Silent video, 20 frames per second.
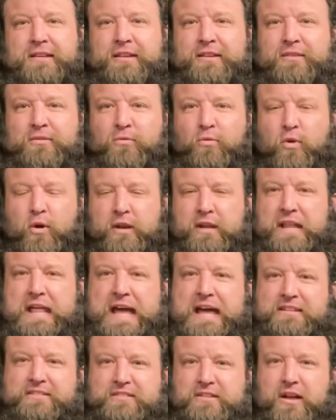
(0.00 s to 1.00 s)
one
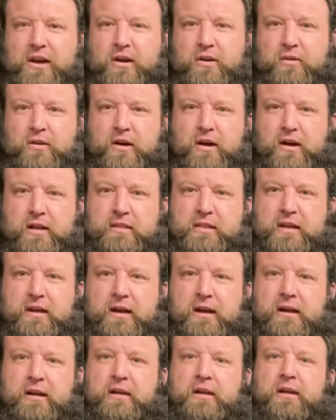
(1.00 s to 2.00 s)
last note on
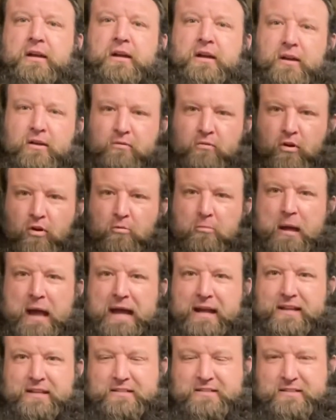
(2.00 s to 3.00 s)
the rollback
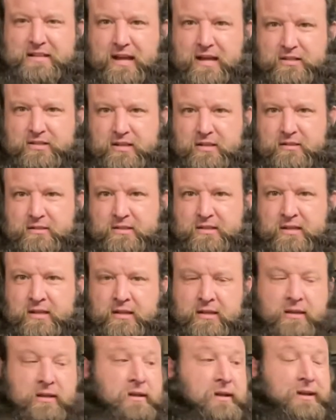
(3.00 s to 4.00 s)
extensions.
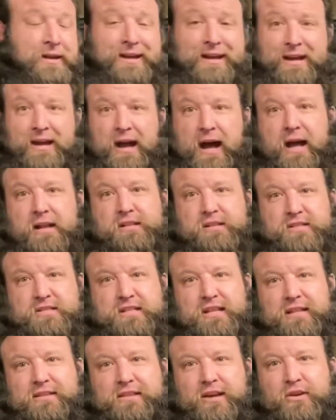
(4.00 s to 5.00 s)
I just
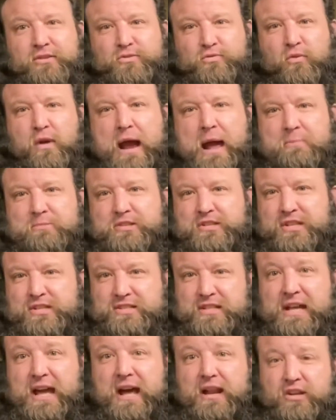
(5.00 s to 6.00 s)
did those reps just to
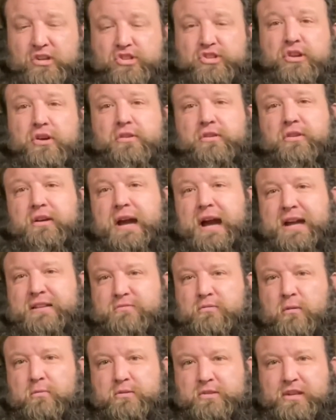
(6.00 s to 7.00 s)
kind of show you guys
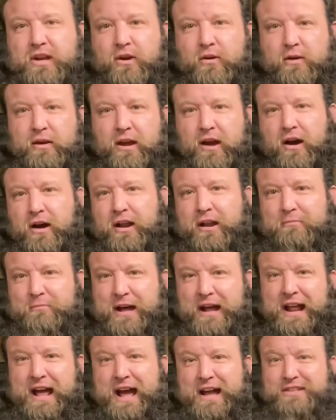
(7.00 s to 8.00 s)
what was going on. I'm not
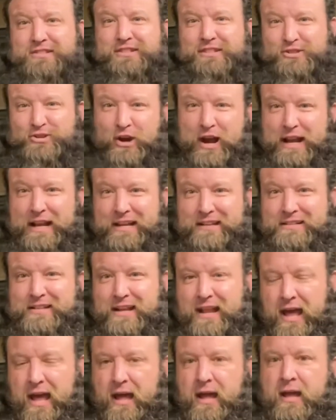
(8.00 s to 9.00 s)
actually training
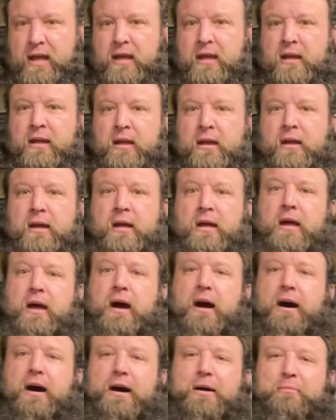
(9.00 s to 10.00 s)
today.
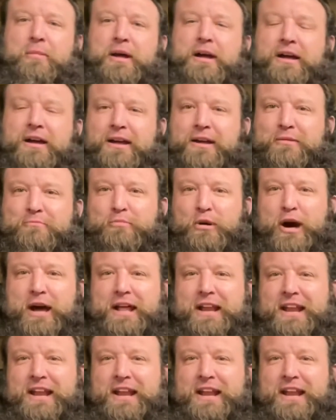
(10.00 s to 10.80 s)
But